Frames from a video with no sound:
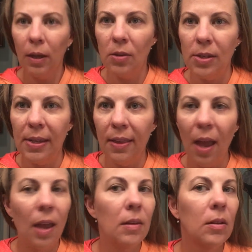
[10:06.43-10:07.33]
can you see
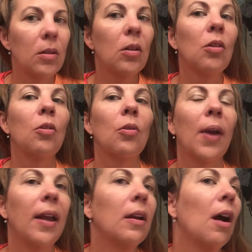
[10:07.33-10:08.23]
that?
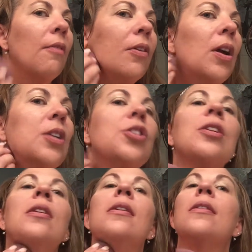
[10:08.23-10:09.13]
Great coverage.
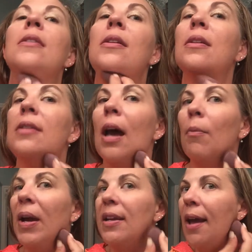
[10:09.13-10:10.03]

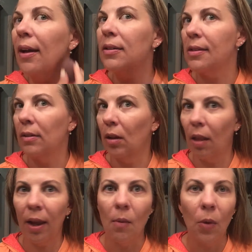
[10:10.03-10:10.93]
Down my neck, doesn't look
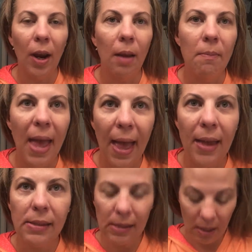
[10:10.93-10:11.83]
like I'm wearing a
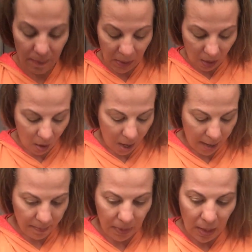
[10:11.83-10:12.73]
mask. All
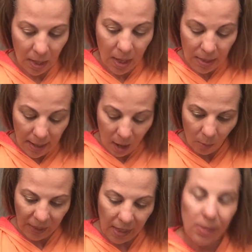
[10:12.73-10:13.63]
right. Now,
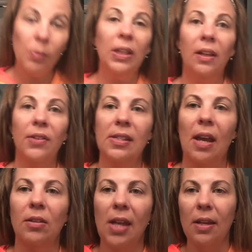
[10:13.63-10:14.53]
because we live in
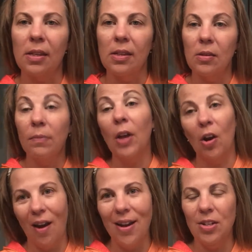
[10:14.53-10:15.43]
South Texas,
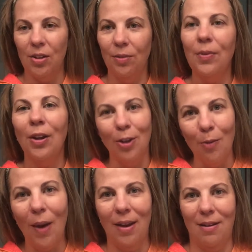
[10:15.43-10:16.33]
or I do,
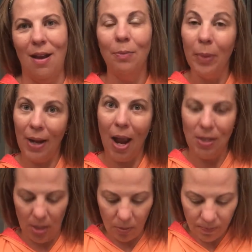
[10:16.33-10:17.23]
you might not, but I
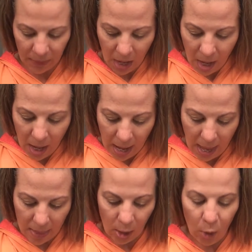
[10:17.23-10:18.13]
do,
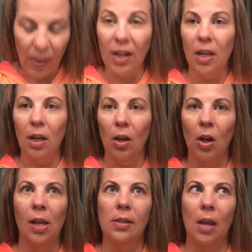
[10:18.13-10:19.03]
and the humidity
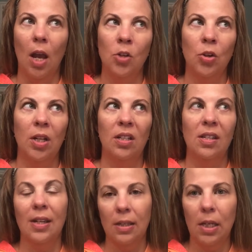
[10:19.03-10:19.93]
here is
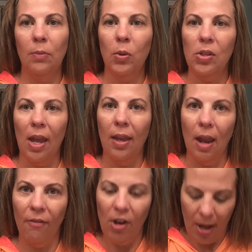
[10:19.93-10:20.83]
116%
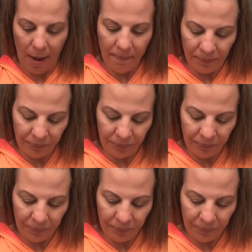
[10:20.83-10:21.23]
every day.